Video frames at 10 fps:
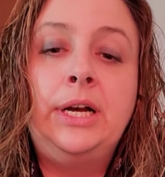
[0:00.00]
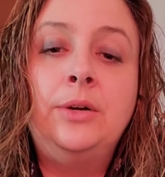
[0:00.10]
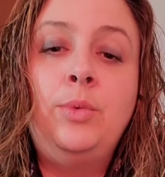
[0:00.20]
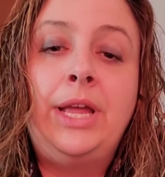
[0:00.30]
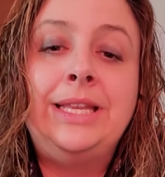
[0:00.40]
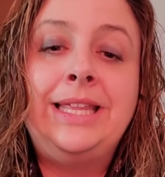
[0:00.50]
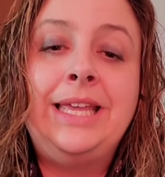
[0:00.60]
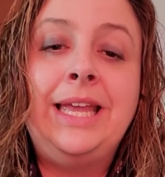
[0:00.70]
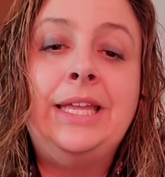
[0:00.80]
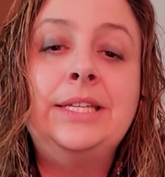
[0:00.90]
when
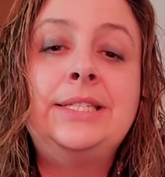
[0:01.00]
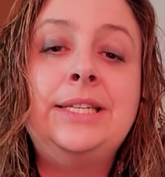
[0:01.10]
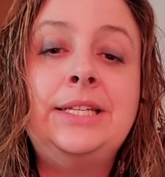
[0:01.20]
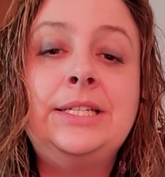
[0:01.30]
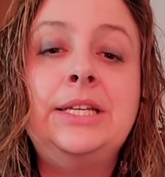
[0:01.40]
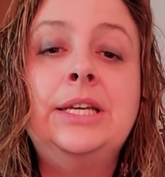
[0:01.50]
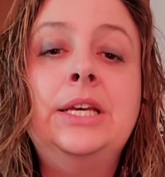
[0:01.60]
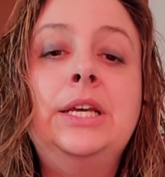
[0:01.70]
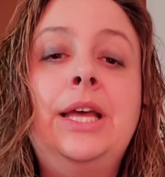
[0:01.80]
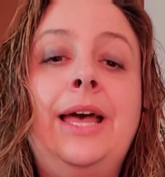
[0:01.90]
the innocent
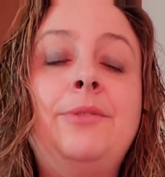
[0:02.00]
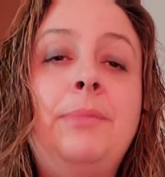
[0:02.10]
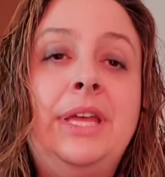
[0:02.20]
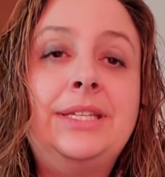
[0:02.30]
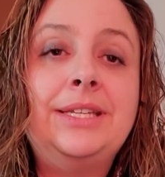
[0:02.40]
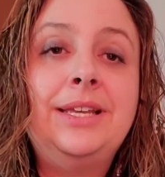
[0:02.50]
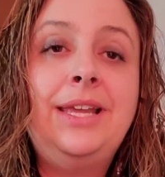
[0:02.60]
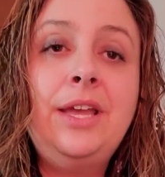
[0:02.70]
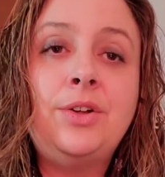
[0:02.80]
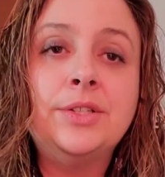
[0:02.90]
admit
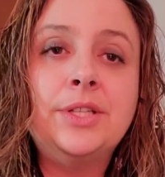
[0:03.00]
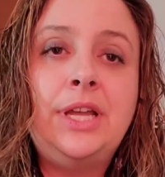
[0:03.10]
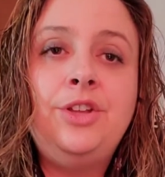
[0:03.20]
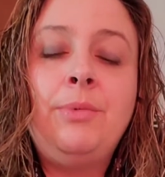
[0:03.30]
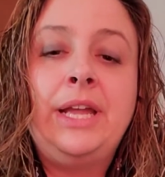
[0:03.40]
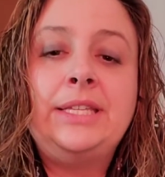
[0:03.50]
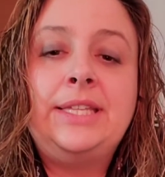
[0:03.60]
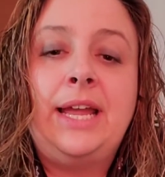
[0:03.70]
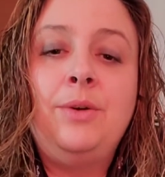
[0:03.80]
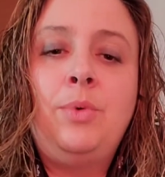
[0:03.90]
guilt. And you might
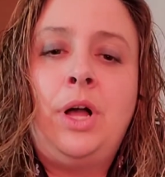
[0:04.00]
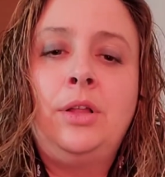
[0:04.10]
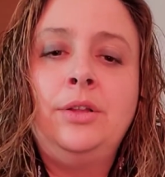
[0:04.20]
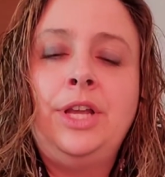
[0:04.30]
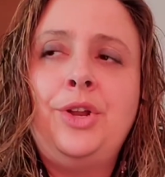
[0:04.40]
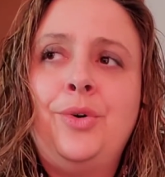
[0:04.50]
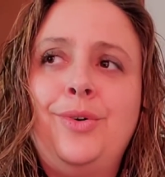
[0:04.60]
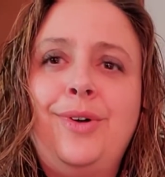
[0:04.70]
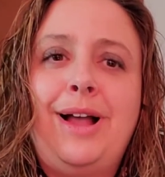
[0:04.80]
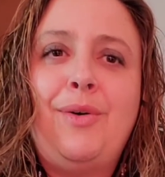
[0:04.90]
say, well,
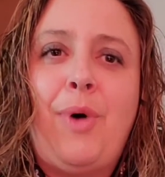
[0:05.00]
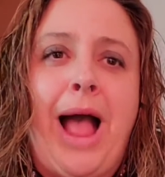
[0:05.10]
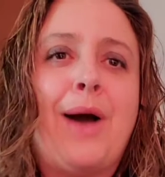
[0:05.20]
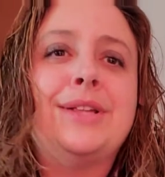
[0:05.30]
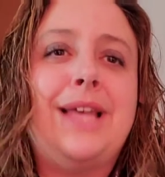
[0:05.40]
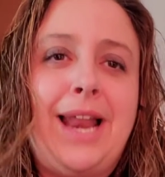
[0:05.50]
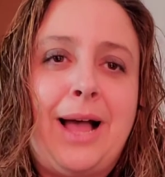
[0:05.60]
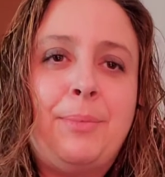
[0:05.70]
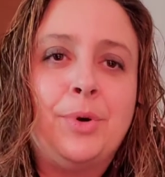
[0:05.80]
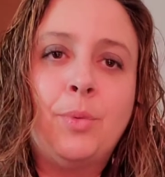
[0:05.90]
how does that
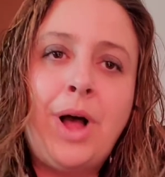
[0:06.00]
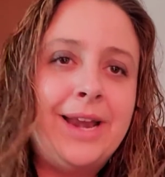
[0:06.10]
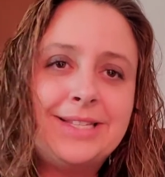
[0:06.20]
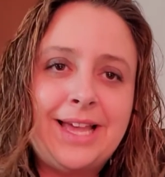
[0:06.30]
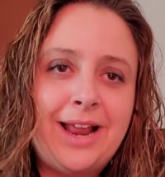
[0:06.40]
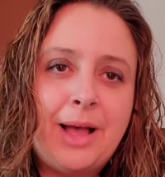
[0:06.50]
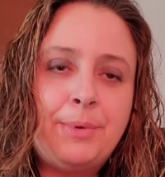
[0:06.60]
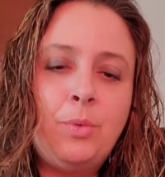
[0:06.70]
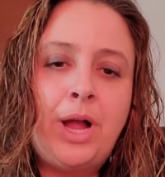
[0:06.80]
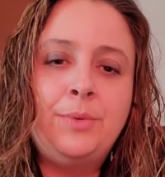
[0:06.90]
happen, or why does that
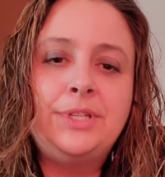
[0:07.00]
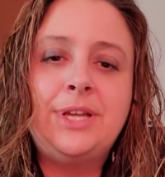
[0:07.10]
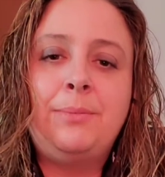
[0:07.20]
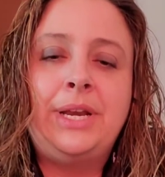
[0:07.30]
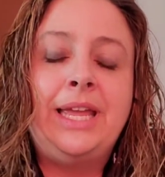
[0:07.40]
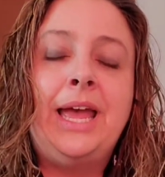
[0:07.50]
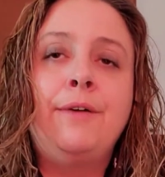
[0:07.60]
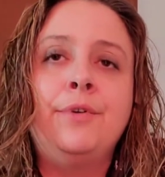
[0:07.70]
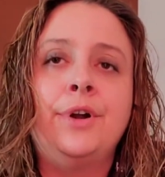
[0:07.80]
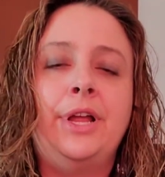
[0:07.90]
happen? Why would somebody
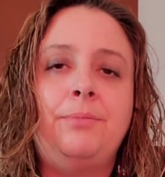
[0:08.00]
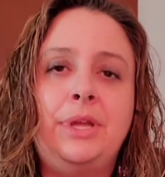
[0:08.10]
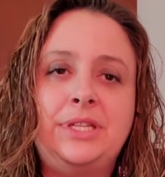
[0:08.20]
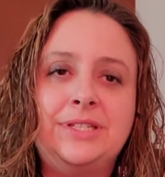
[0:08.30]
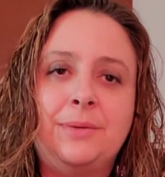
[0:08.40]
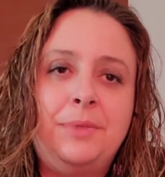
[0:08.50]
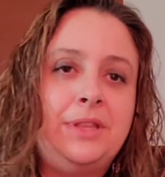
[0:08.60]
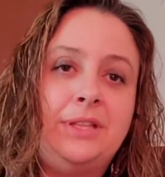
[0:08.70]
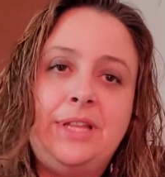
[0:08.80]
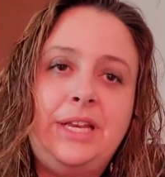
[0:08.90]
ever admit to something
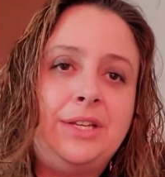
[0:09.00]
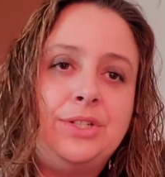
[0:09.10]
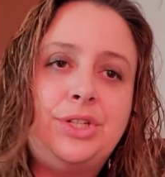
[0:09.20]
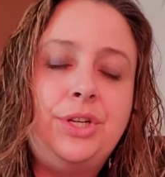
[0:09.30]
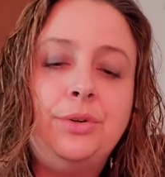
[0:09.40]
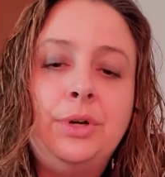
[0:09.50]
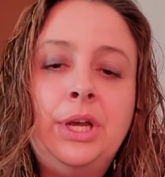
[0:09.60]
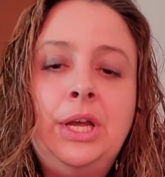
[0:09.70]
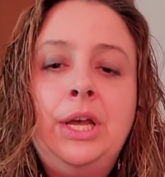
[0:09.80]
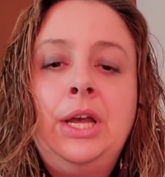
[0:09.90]
that they didn't do?
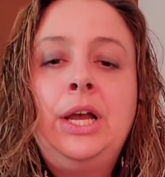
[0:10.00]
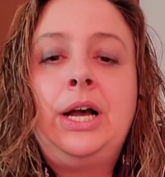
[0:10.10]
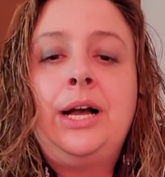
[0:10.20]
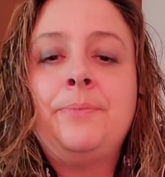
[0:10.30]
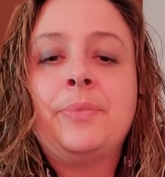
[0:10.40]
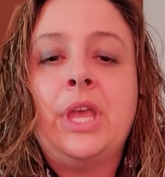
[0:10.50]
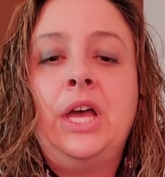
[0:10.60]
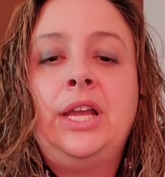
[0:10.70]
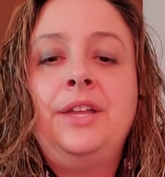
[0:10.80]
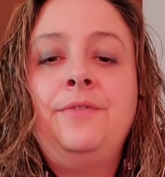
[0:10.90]
A
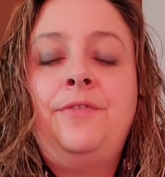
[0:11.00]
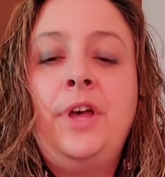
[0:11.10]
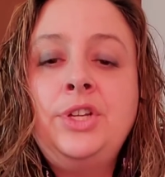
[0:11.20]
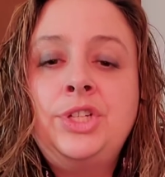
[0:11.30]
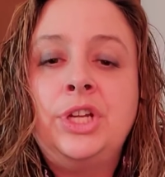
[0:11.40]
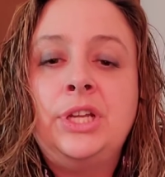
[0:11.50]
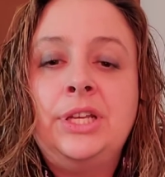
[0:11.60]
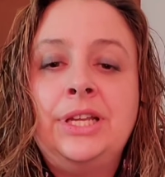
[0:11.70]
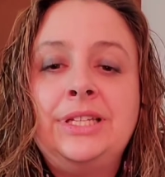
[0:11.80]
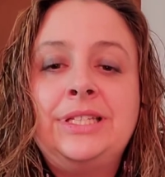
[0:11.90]

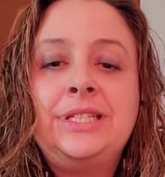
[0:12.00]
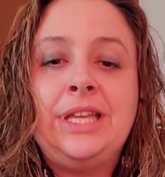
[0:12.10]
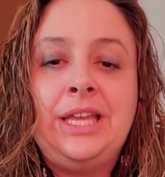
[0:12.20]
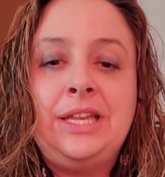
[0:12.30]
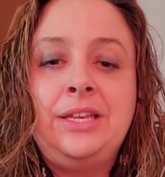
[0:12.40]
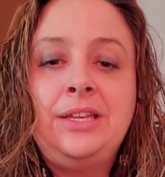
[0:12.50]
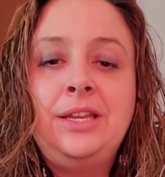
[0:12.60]
confession is seen